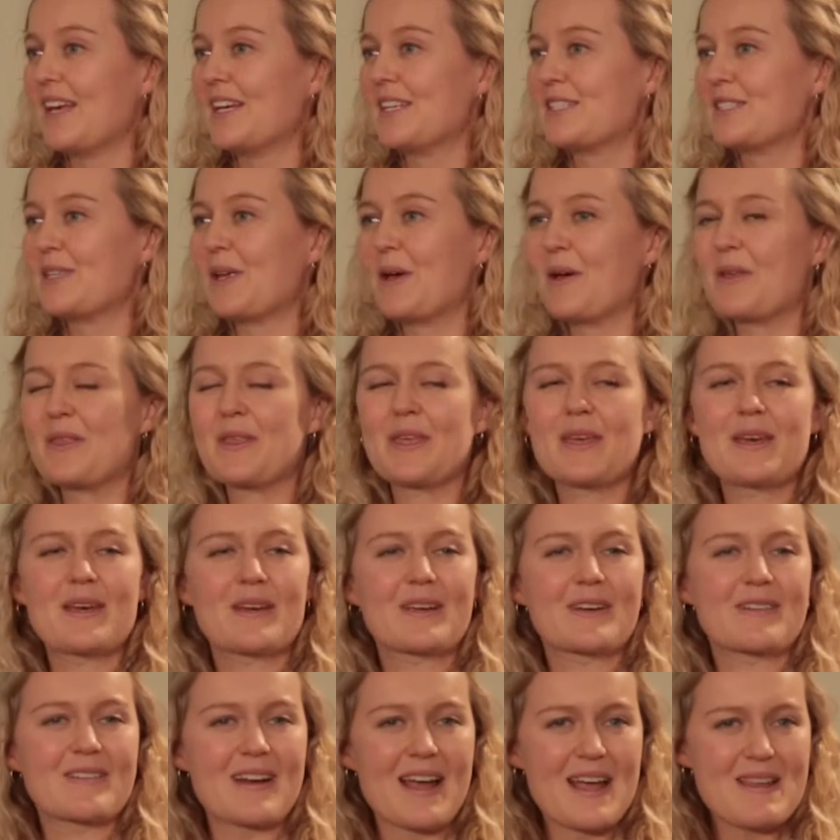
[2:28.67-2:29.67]
So
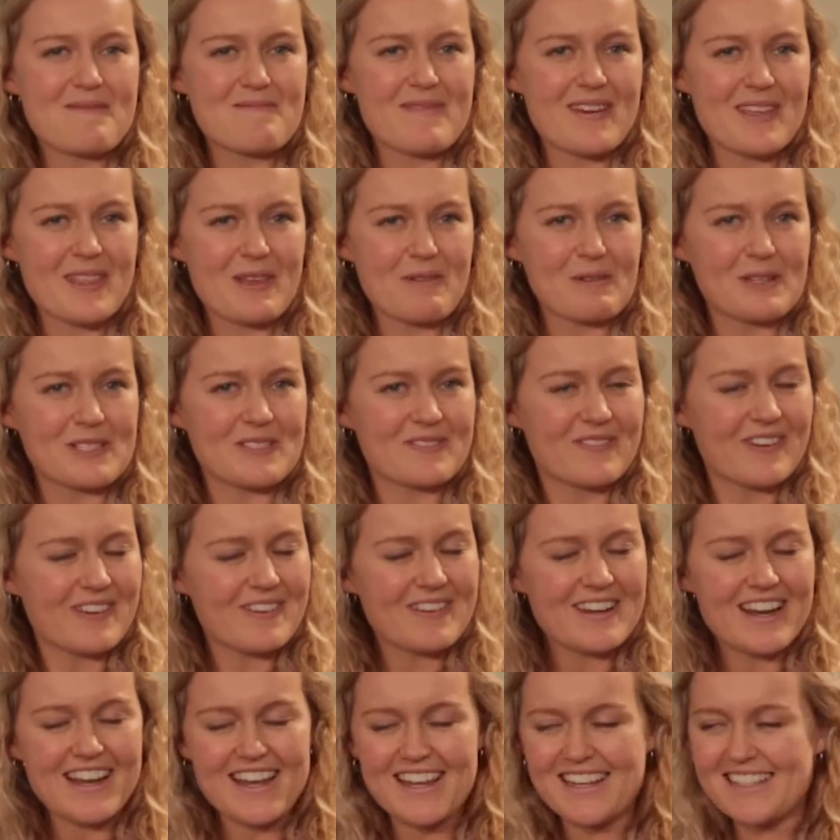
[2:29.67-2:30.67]
the grandmother was
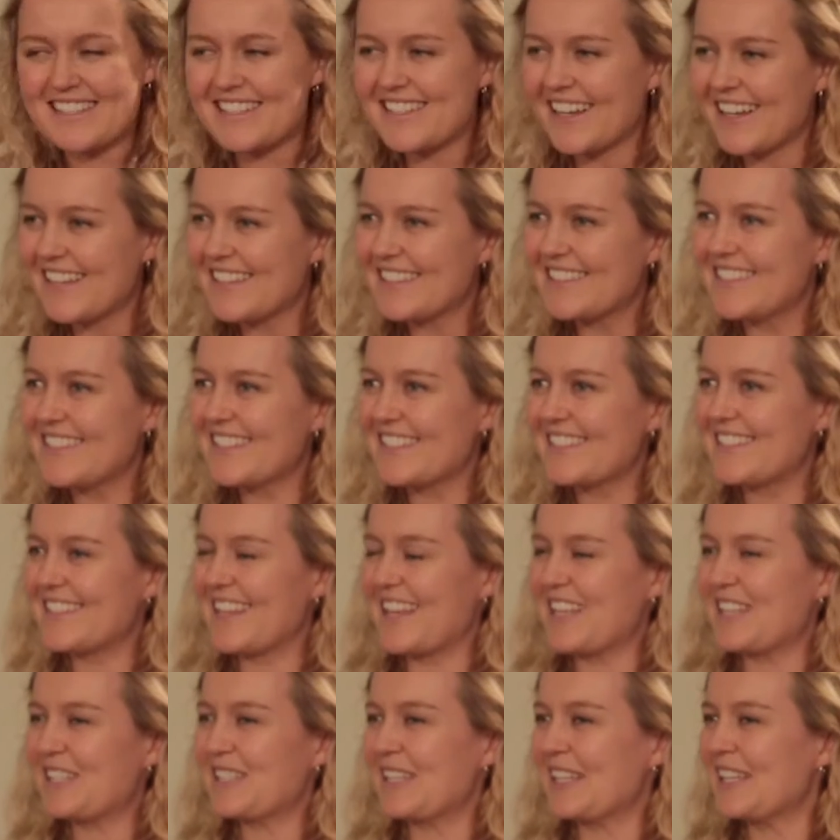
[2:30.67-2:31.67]
very excited,
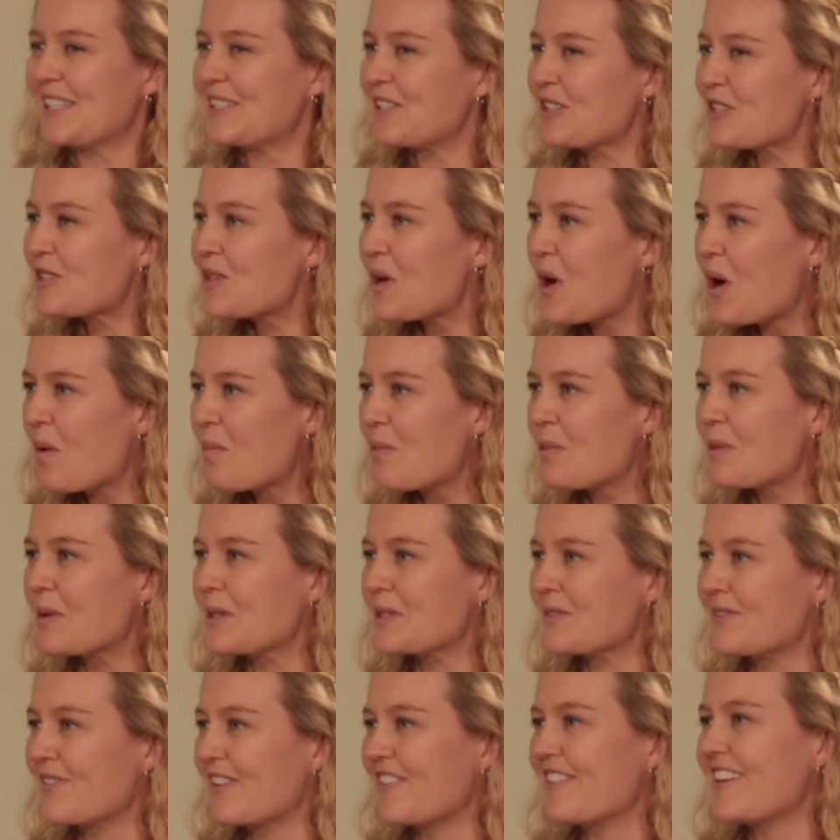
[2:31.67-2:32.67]
and little Tabu
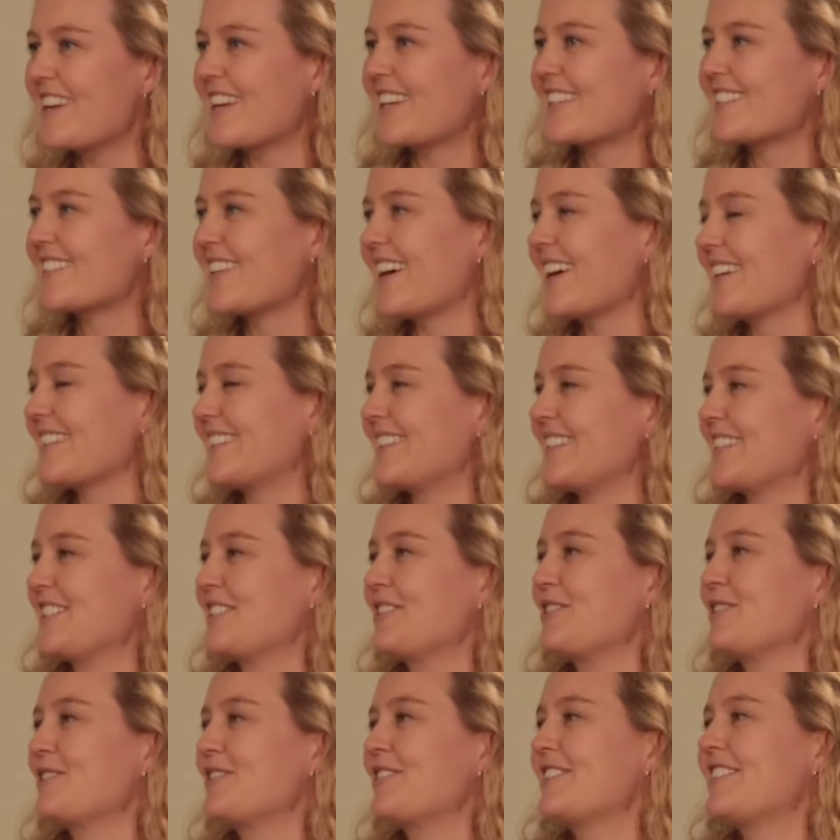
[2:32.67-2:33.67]
was very excited
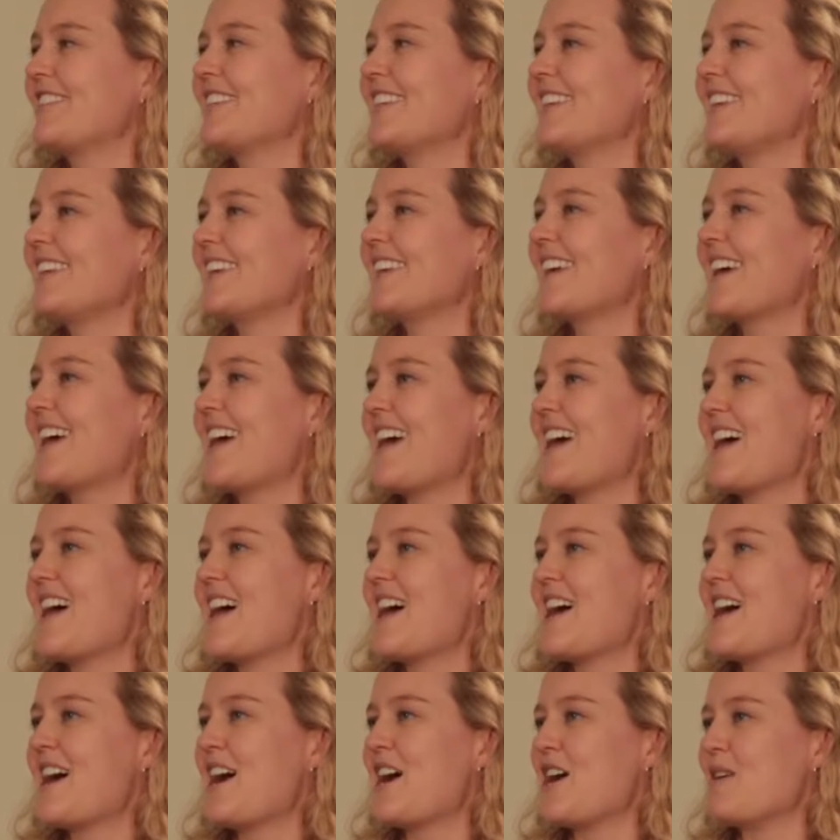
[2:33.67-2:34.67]
to see
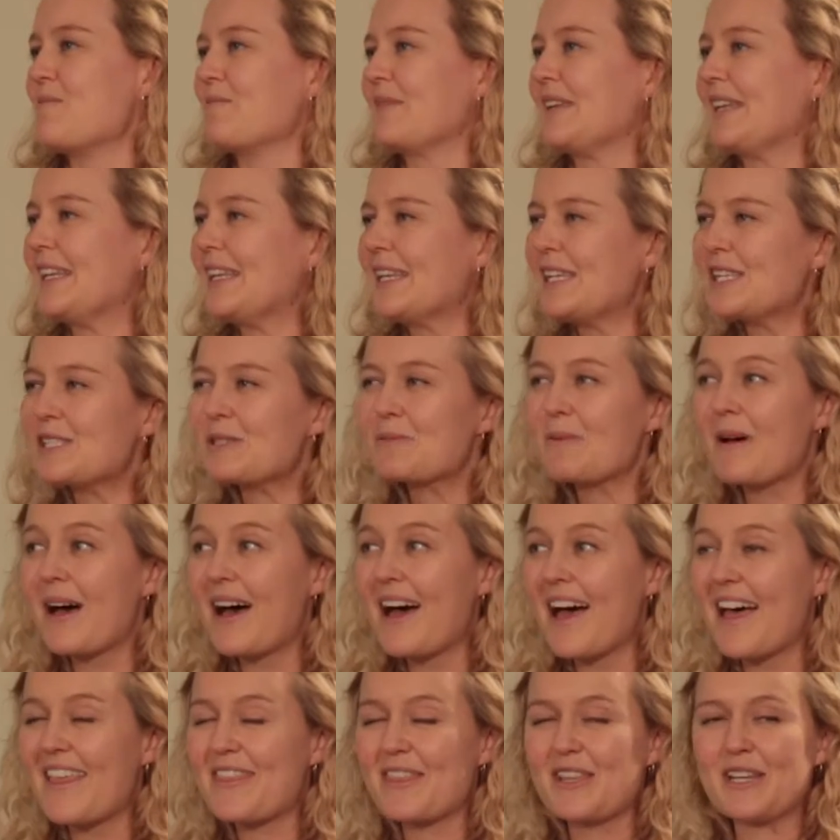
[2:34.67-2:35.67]

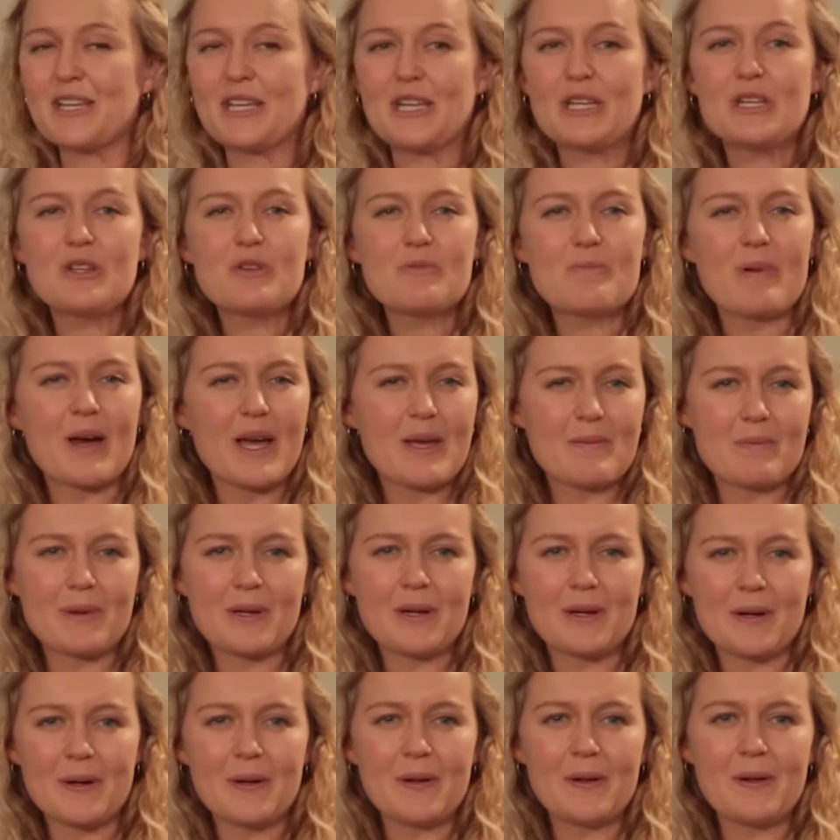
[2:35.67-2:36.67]
Neliswa and the new baby
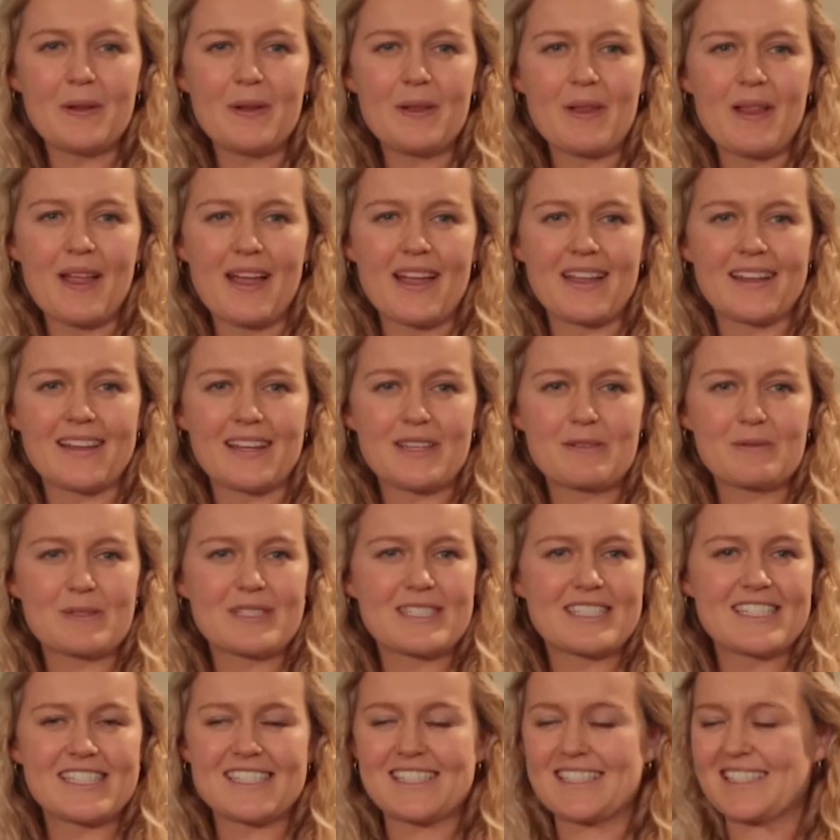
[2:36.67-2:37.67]
girl, and it was
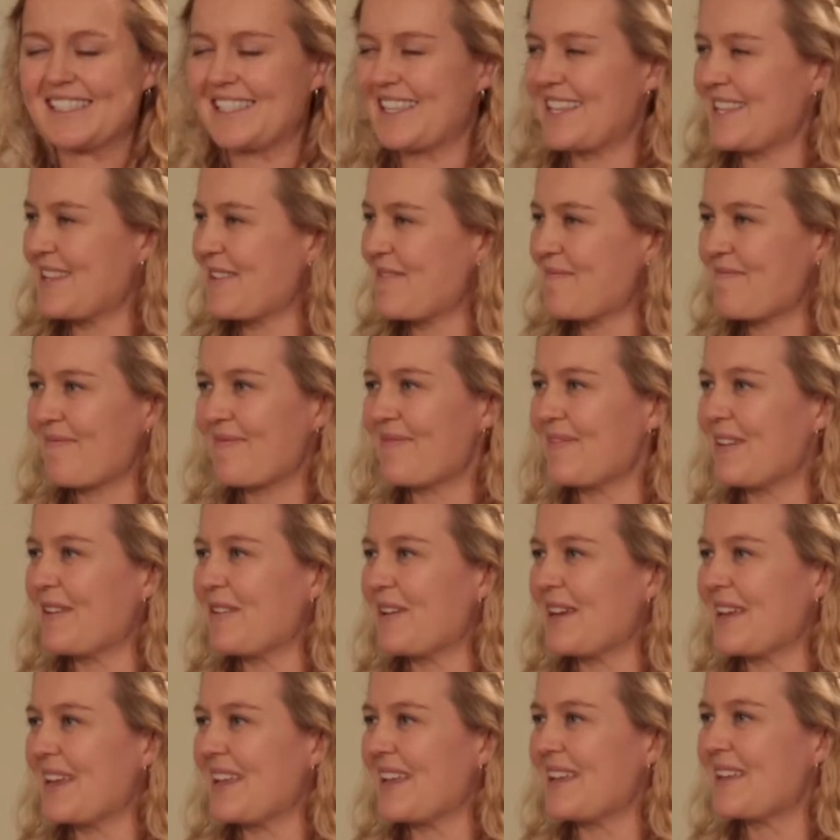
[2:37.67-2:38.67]
just
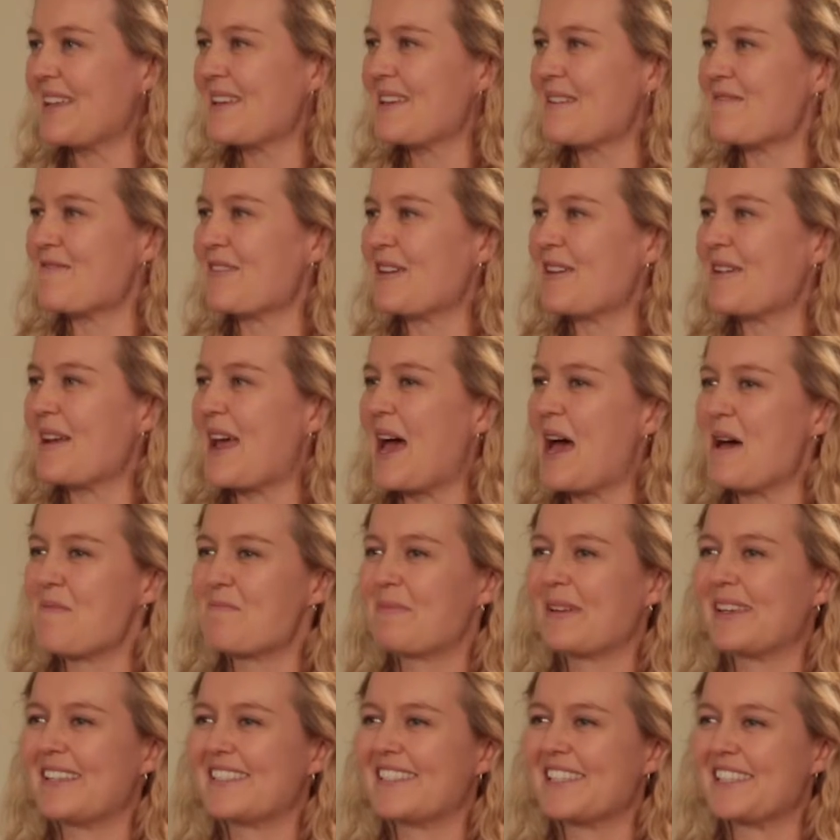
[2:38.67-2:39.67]
a very
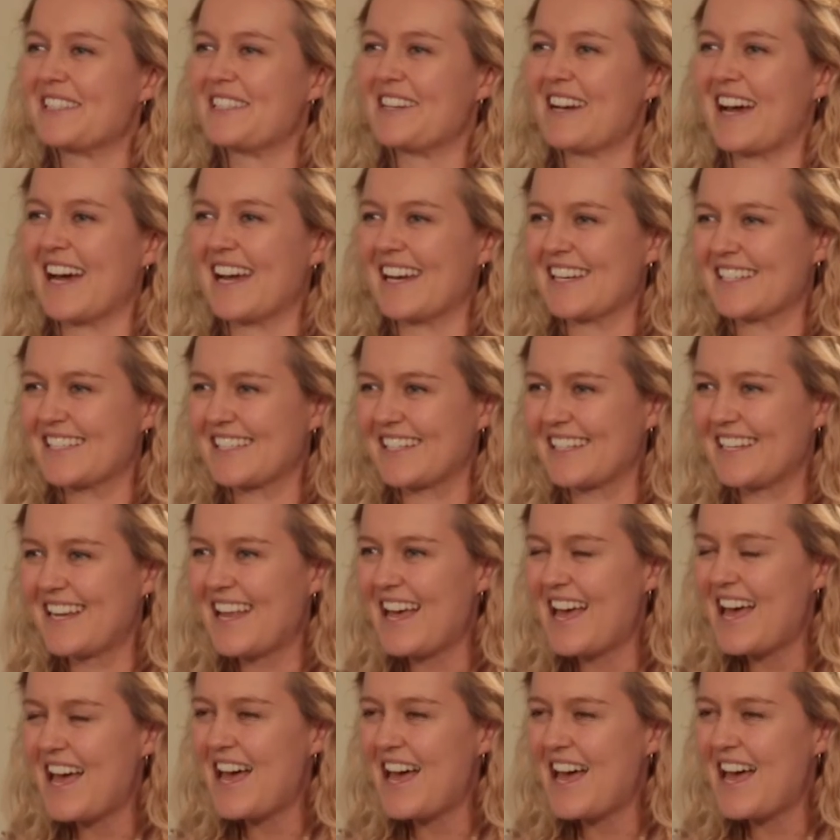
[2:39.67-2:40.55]
happy situation.